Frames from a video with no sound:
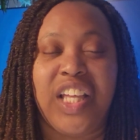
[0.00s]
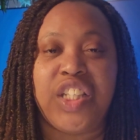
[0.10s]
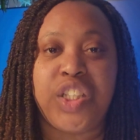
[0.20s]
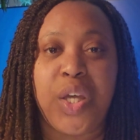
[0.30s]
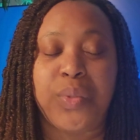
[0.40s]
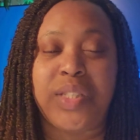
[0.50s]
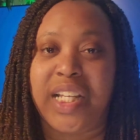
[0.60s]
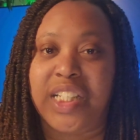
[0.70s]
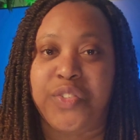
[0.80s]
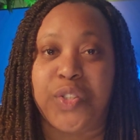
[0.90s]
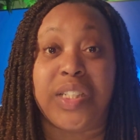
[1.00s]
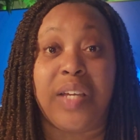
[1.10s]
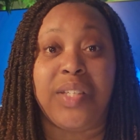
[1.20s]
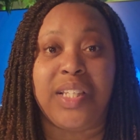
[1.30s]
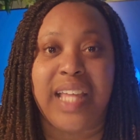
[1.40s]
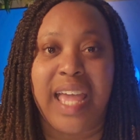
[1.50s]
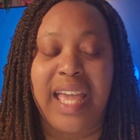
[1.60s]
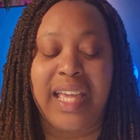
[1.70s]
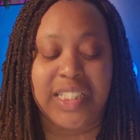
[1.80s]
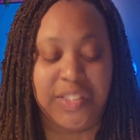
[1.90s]
So, today's Verse of the
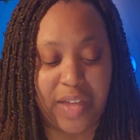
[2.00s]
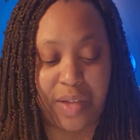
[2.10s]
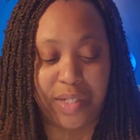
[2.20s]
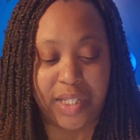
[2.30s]
Day is found